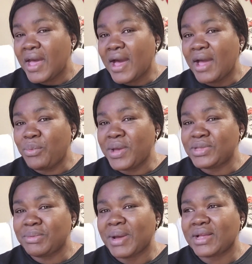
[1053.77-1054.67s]
I went
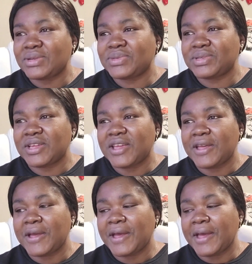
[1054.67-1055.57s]
to Michael's
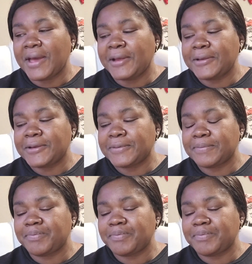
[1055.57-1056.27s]
today, and